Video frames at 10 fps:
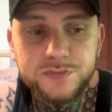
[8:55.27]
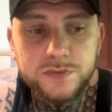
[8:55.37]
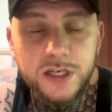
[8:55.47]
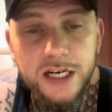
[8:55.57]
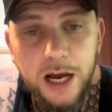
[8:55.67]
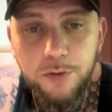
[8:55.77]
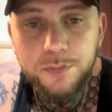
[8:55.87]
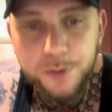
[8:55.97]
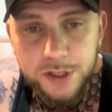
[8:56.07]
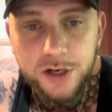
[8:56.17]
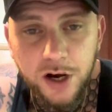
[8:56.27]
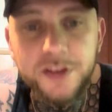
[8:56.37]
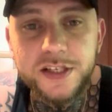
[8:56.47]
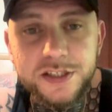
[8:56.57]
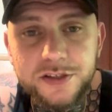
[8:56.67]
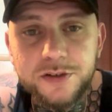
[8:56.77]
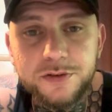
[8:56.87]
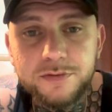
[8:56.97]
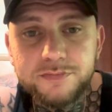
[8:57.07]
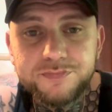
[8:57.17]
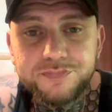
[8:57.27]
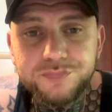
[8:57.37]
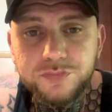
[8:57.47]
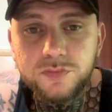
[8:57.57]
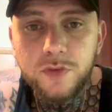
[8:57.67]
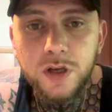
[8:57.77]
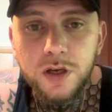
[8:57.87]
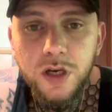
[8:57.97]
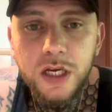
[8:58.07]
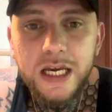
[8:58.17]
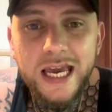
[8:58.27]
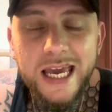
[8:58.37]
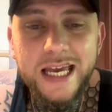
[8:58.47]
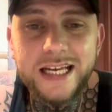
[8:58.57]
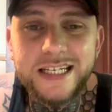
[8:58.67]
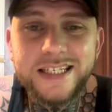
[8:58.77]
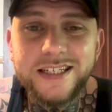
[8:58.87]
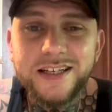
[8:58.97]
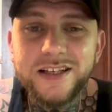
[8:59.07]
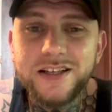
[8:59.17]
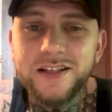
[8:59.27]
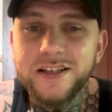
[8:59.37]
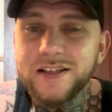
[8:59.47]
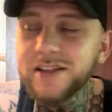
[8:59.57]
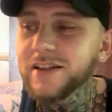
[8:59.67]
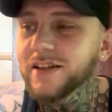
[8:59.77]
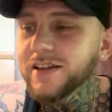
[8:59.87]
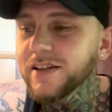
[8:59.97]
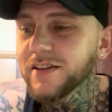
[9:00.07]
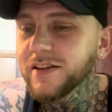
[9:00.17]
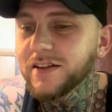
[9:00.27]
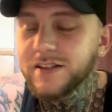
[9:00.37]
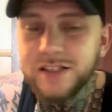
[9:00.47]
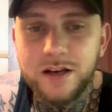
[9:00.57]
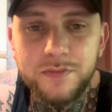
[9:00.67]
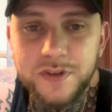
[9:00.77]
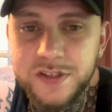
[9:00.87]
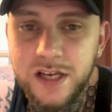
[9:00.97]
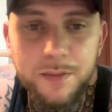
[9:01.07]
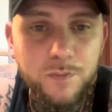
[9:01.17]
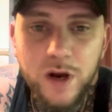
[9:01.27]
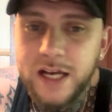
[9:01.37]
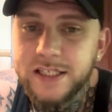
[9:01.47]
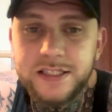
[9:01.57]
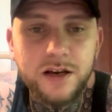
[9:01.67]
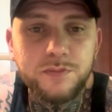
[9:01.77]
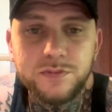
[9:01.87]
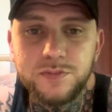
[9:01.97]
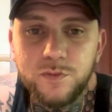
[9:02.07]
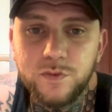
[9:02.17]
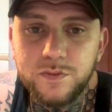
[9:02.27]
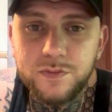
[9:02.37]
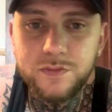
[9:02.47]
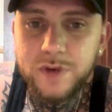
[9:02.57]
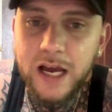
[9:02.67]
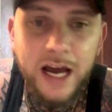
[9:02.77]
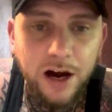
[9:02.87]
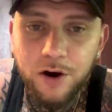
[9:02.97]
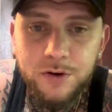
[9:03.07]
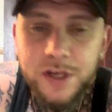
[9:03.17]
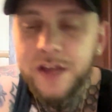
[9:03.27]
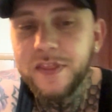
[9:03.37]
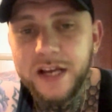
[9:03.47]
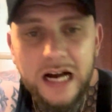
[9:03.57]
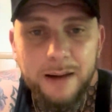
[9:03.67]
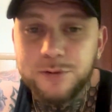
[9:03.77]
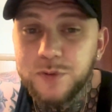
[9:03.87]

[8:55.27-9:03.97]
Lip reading: and I would put it on this dude. And some way, somehow, the cops